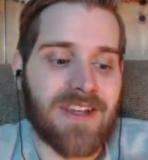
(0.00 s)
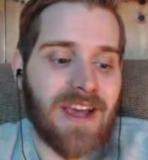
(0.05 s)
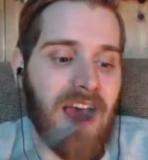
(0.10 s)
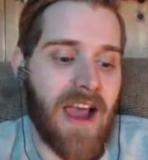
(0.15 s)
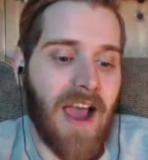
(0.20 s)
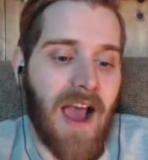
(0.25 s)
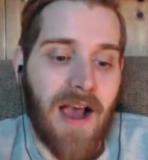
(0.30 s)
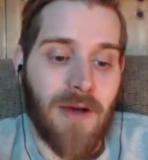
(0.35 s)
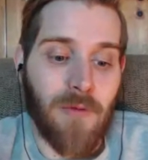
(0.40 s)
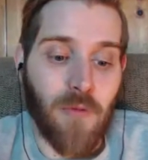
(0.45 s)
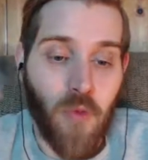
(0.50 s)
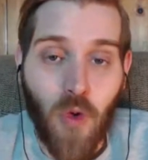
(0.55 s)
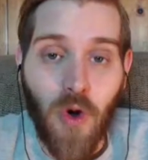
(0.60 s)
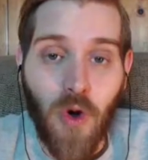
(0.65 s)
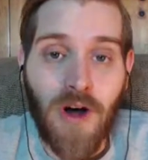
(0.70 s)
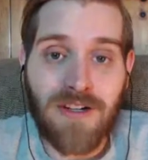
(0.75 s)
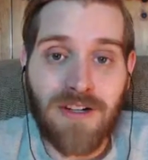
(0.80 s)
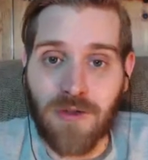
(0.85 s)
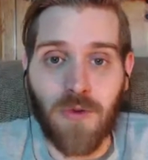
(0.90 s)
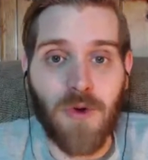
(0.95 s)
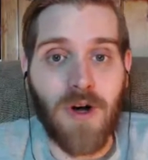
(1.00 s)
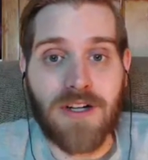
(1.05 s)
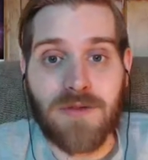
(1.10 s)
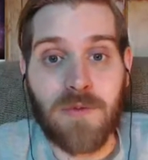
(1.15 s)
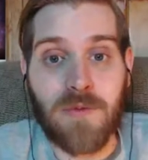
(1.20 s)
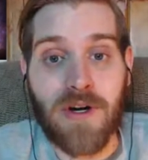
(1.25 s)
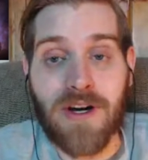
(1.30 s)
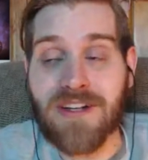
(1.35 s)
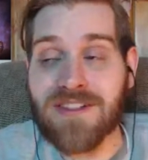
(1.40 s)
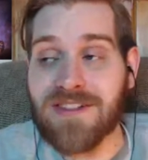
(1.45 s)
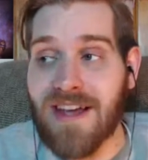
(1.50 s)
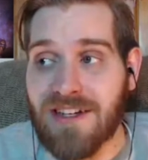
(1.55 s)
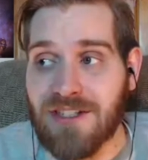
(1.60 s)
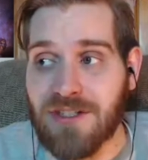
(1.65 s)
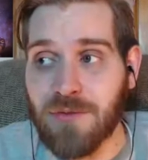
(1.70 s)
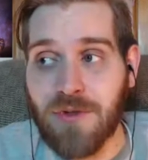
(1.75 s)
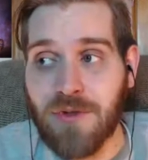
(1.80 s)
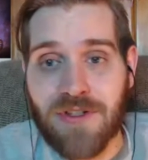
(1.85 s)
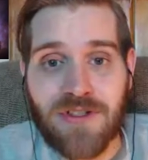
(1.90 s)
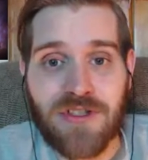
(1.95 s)
I, I, want to watch more. And it's
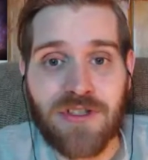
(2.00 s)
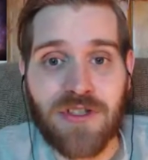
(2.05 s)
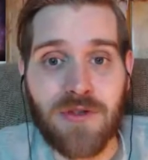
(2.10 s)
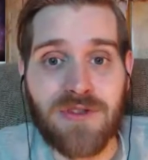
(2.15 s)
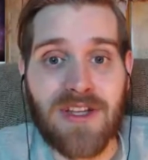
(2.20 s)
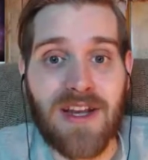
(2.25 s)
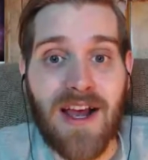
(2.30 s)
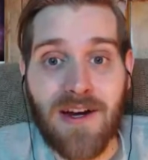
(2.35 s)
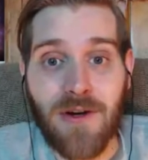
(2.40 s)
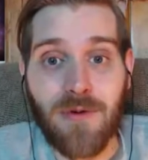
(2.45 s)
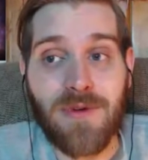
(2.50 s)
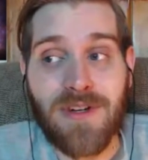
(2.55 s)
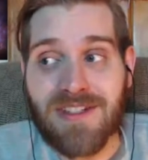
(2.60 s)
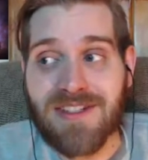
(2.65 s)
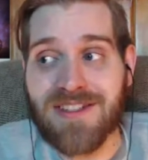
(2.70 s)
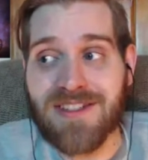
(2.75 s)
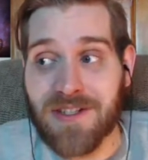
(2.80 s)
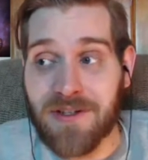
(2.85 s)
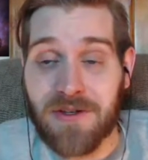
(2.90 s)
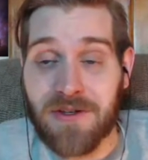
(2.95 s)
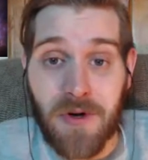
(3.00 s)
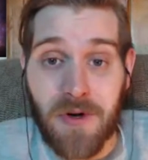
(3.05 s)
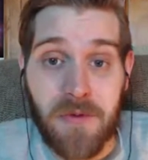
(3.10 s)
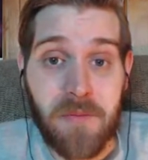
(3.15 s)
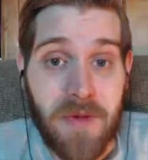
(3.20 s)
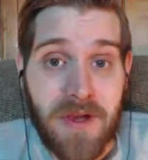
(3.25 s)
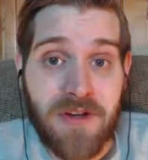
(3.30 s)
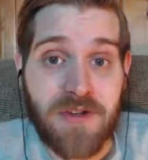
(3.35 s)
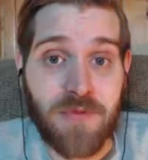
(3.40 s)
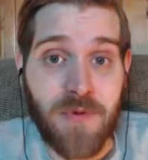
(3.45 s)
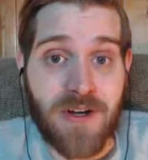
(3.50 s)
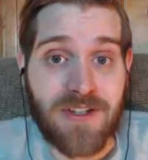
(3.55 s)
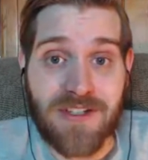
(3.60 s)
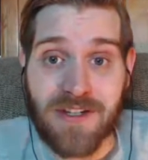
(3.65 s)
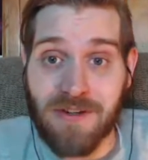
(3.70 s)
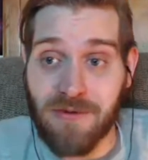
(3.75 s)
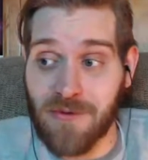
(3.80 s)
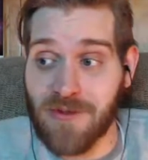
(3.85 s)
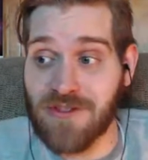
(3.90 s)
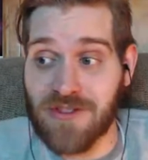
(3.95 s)
actually one of the shows that I don't necessarily want to binge watch. I
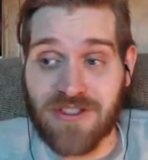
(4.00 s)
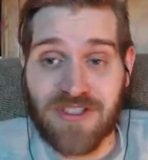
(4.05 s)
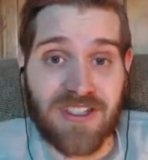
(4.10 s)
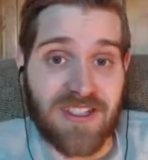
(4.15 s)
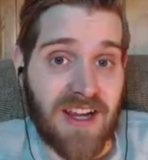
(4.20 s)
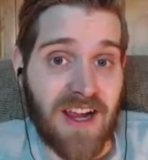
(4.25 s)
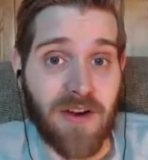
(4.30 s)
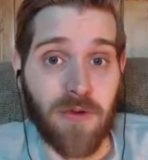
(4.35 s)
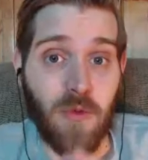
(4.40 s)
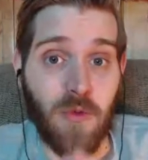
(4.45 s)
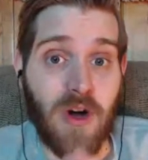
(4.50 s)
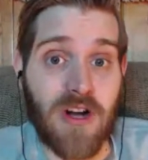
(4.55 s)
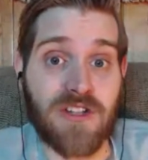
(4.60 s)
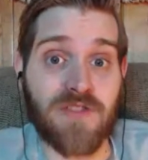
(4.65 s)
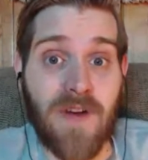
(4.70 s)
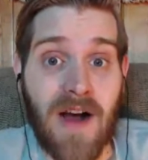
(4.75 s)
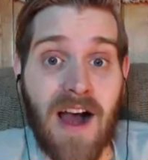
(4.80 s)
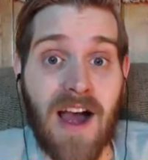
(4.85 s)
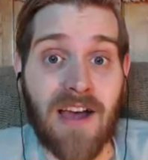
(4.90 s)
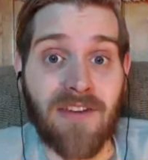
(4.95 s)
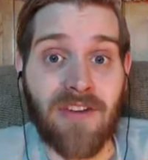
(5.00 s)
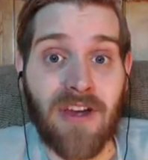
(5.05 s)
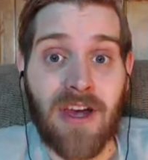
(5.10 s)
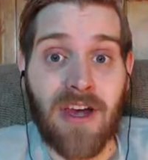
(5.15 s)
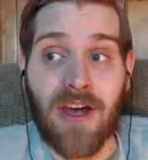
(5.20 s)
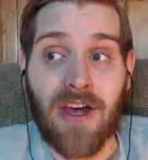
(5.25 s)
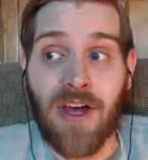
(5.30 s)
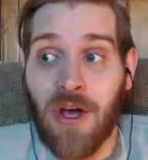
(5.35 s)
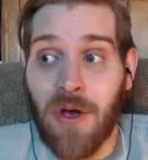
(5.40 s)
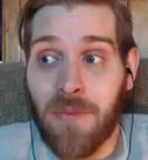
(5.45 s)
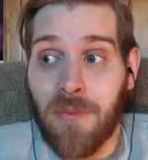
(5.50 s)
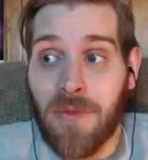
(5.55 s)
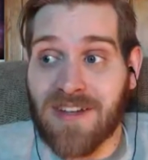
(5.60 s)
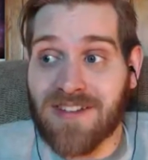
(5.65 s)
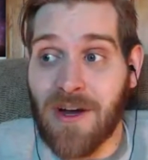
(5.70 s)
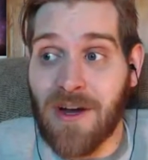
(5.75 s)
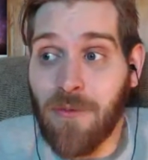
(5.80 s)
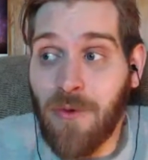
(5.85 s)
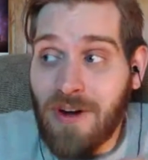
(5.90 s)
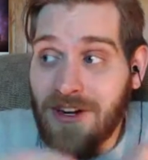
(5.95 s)
don't want to just sit down and watch five because I
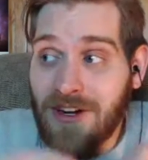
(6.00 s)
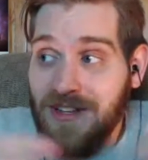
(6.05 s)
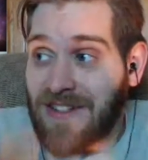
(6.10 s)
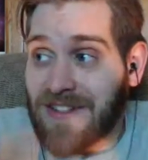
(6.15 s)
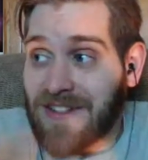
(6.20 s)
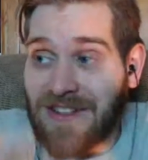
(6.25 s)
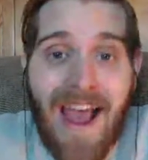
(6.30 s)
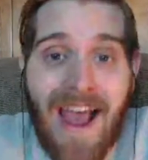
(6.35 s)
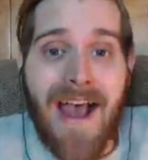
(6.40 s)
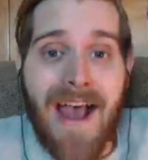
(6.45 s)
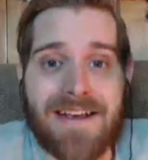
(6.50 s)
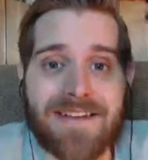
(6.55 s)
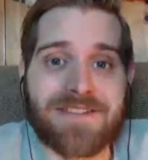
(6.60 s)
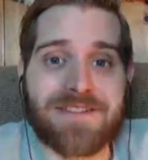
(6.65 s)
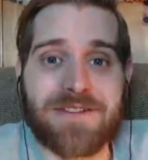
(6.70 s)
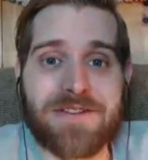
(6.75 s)
want it to last.